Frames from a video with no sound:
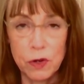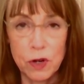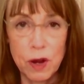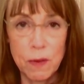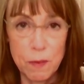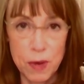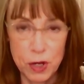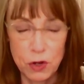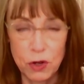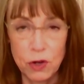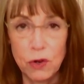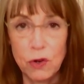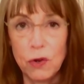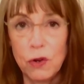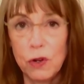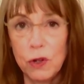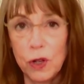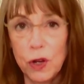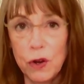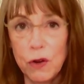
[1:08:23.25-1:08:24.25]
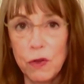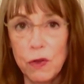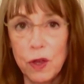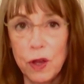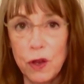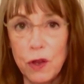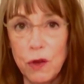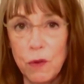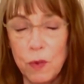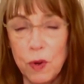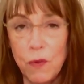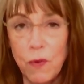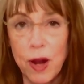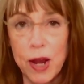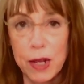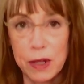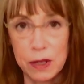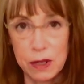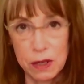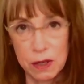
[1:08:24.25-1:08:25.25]
I mentioned earlier the human
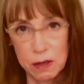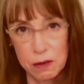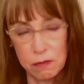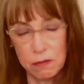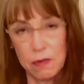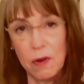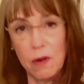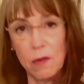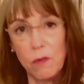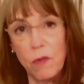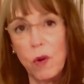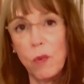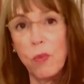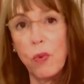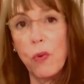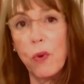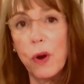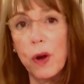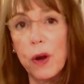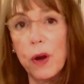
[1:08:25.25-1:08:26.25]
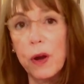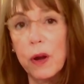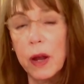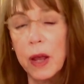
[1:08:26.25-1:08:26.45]
rights report.